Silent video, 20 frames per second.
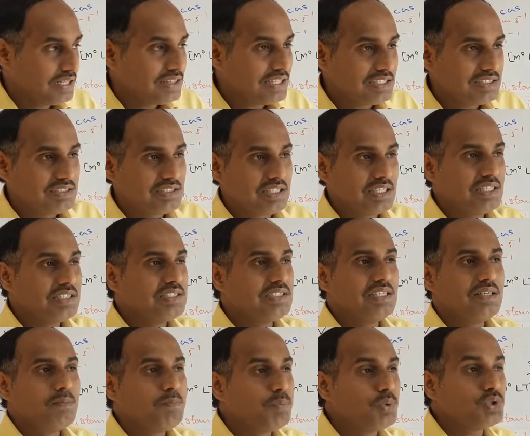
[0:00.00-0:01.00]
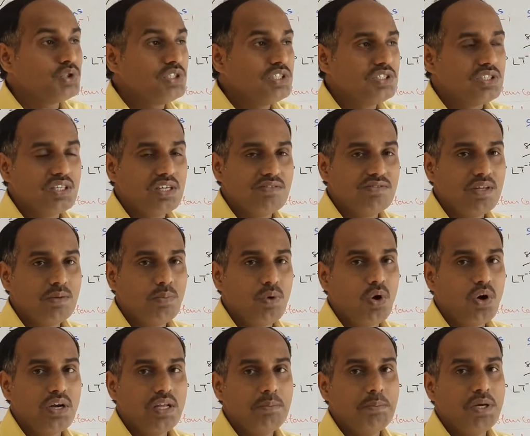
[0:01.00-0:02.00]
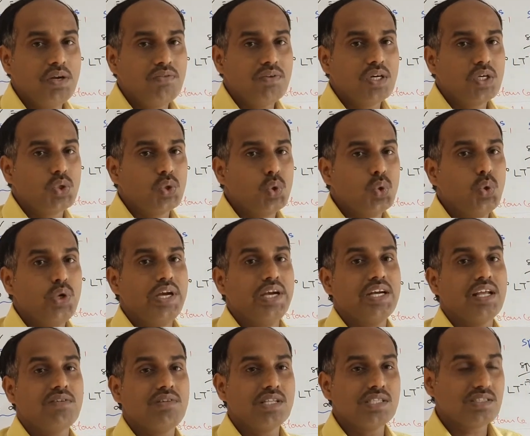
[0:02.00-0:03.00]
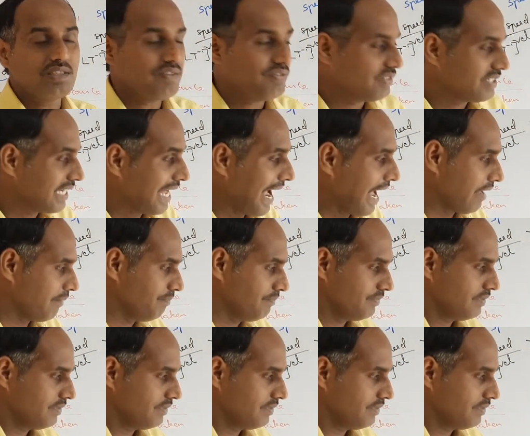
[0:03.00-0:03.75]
the change in position of the body between two intervals of time,